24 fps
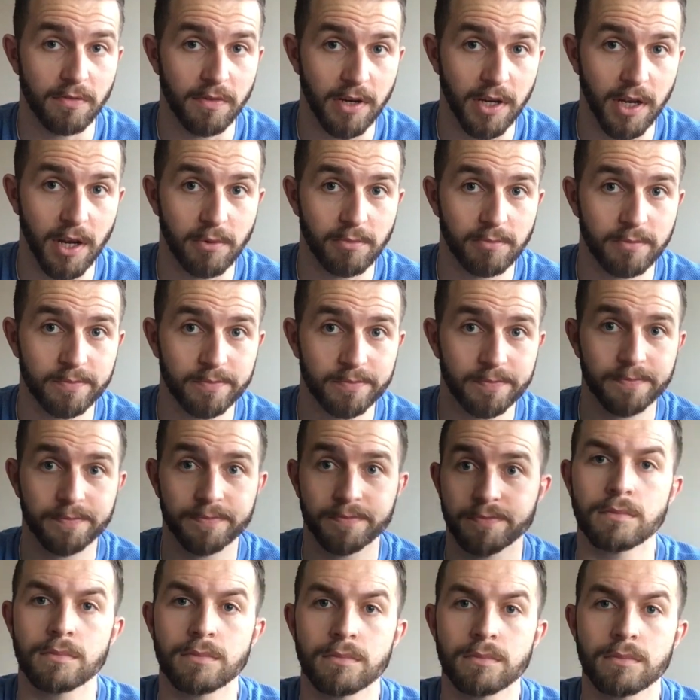video.
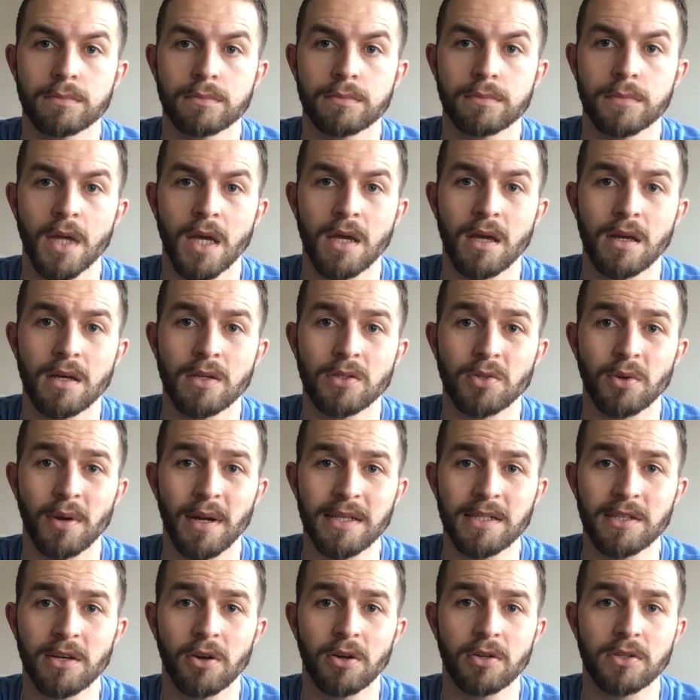So
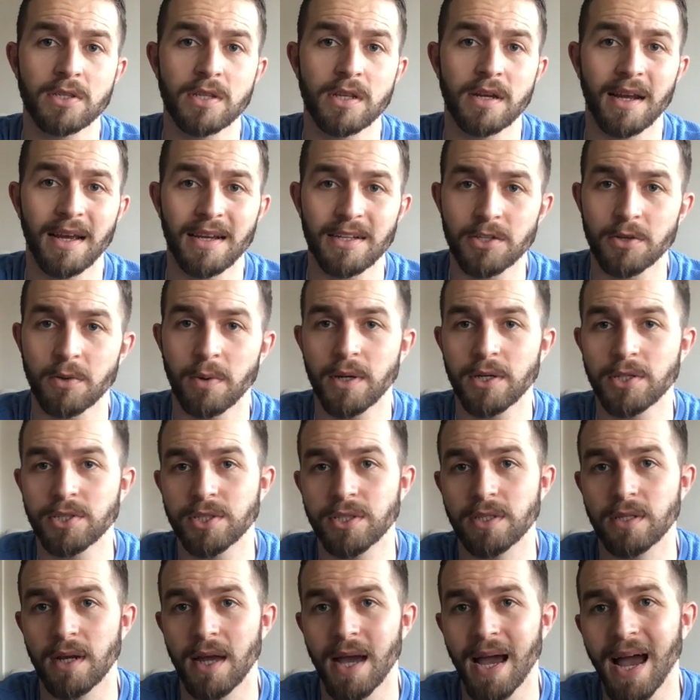let's get on to the next
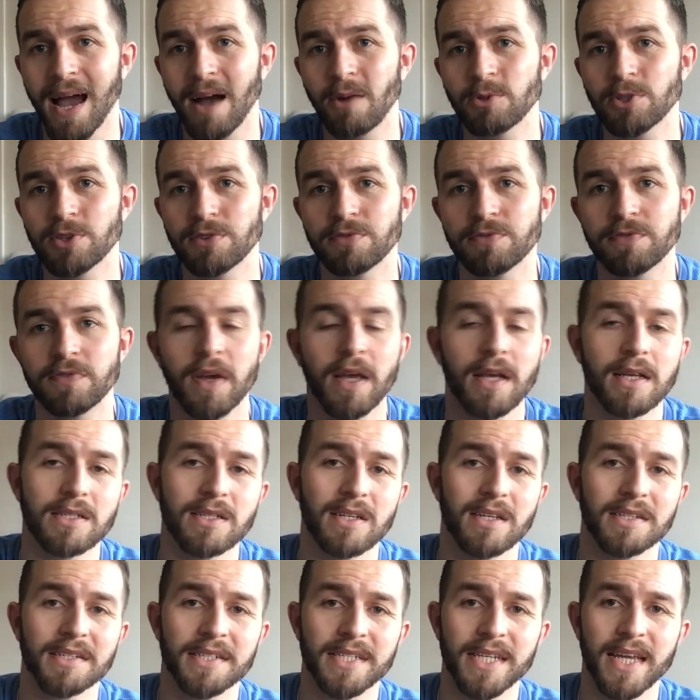question: how to
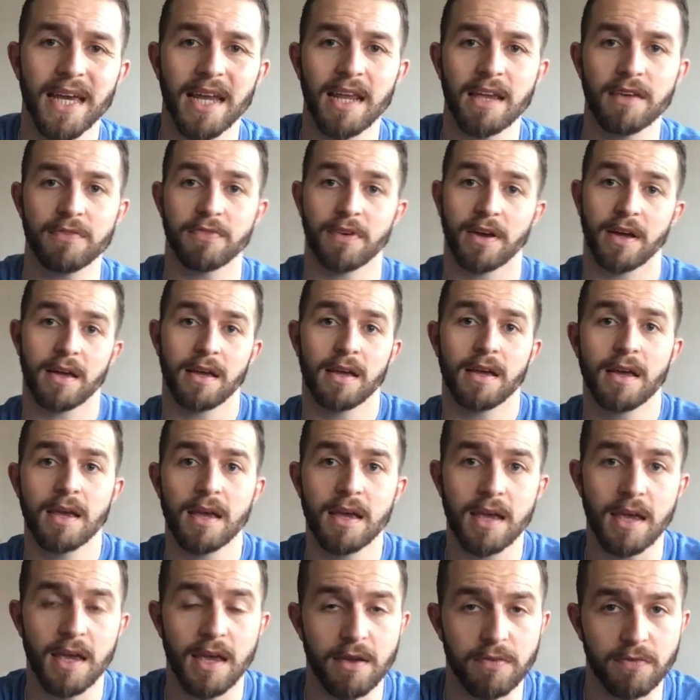fix skinny fat
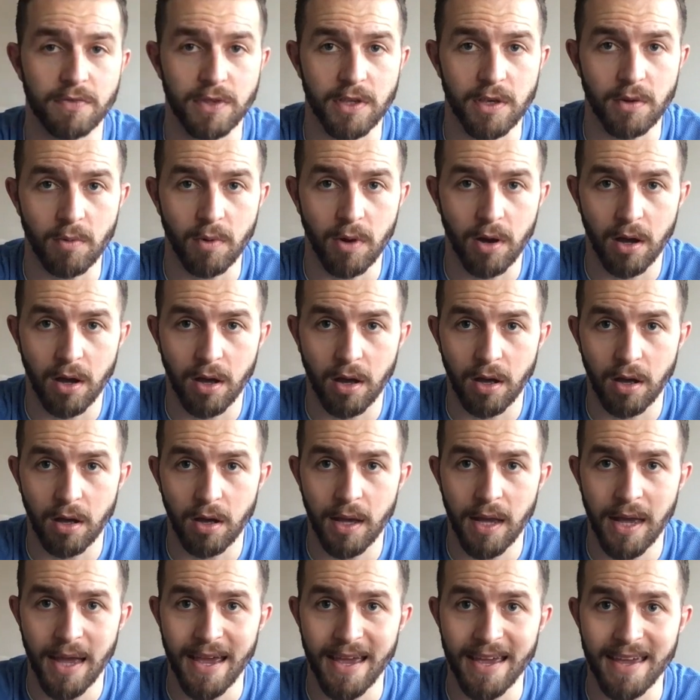if you
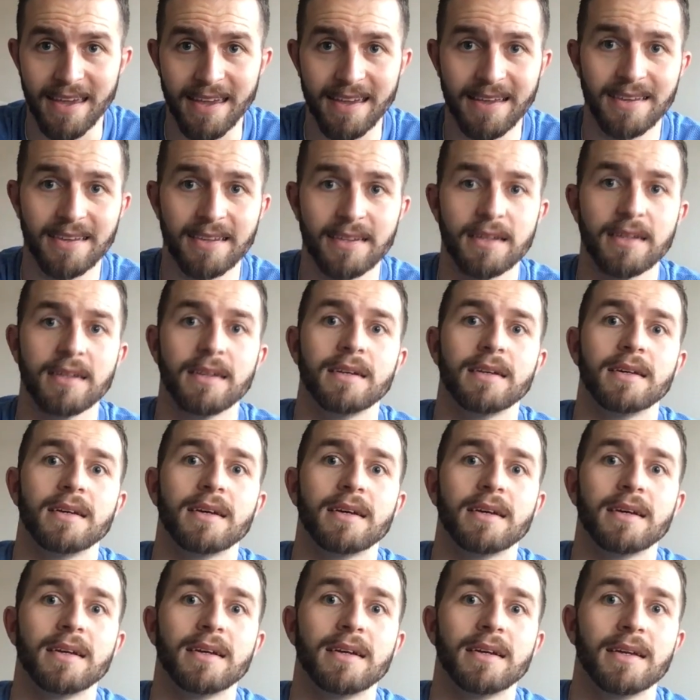are a
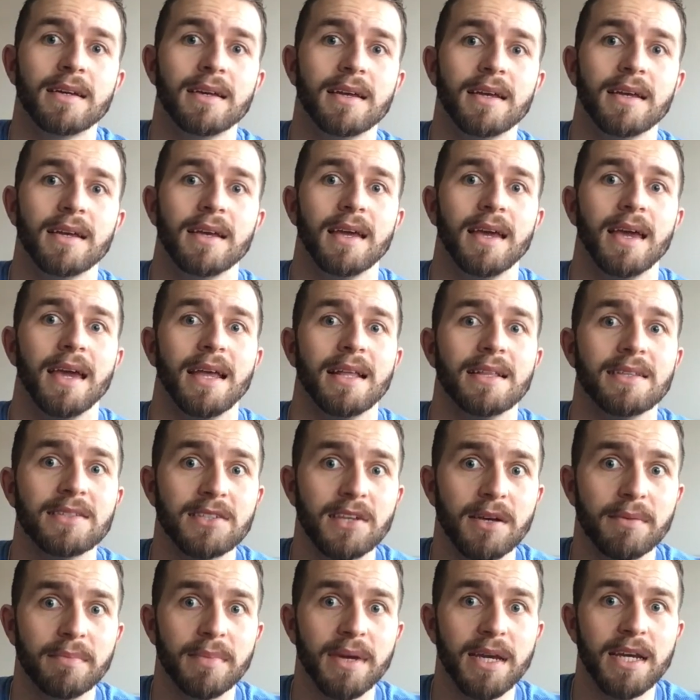
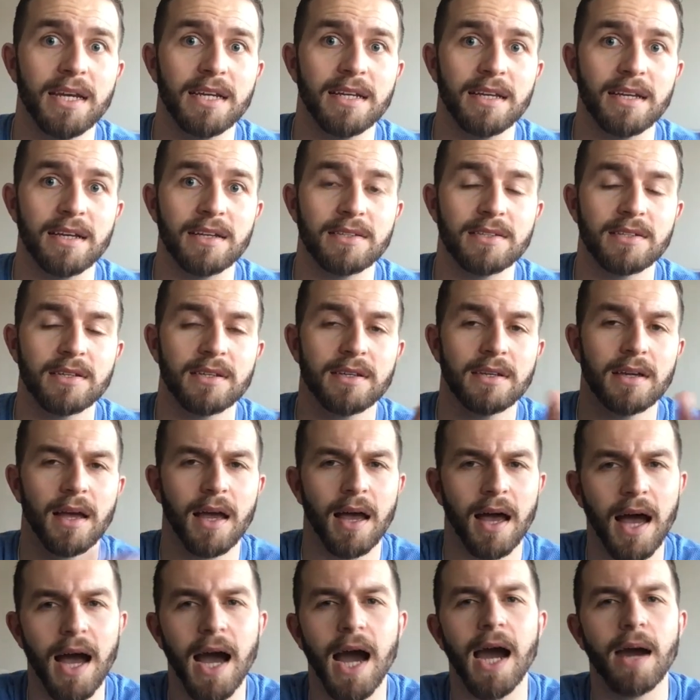intermediate.
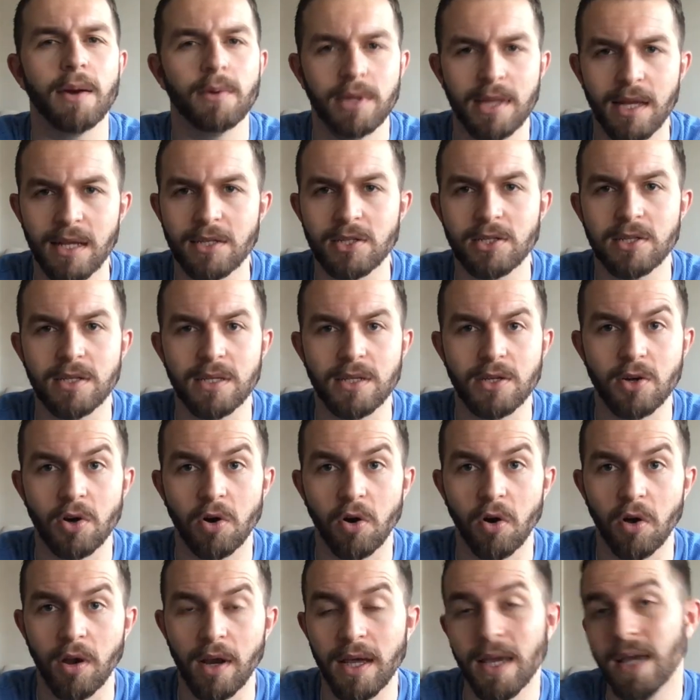I would actually
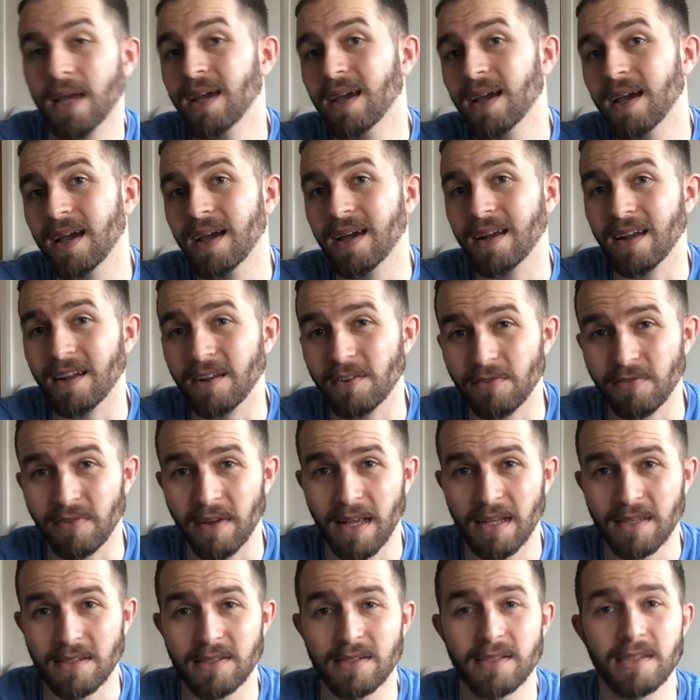call it an
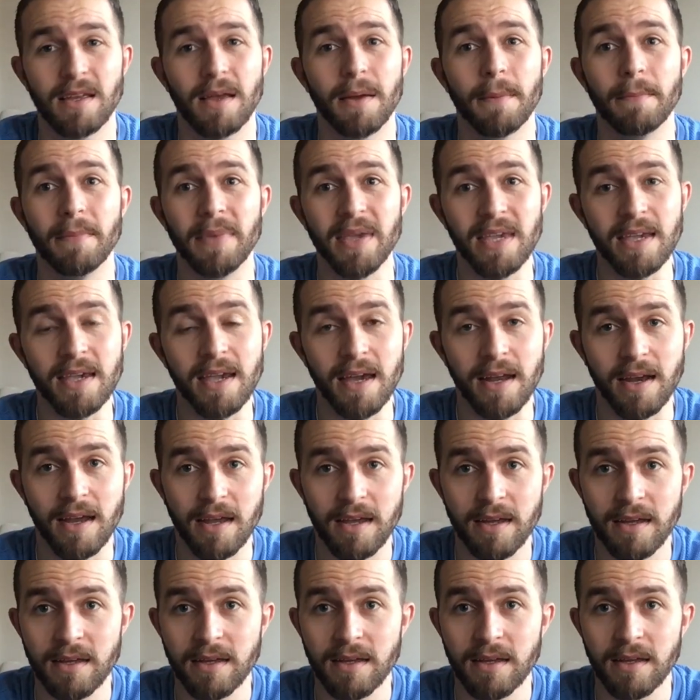advanced beginner,